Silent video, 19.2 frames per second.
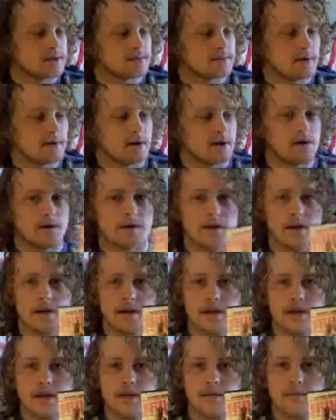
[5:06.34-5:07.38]
about
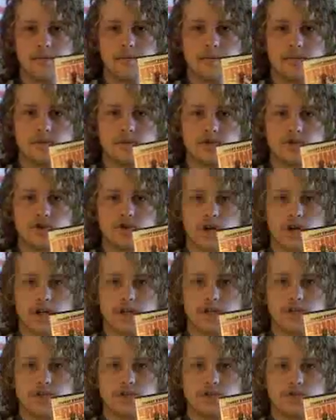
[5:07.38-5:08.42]
him
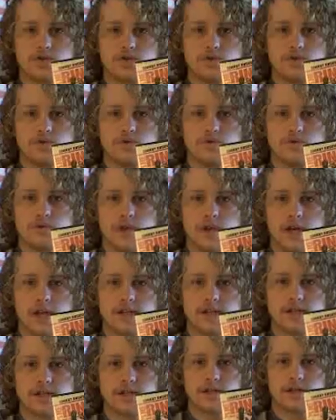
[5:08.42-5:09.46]
trying to
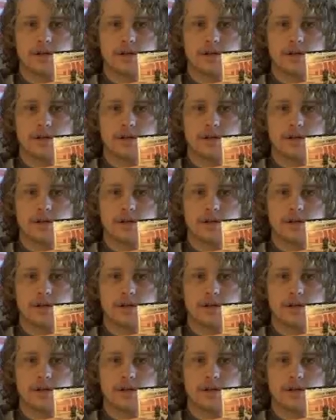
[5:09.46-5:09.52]
get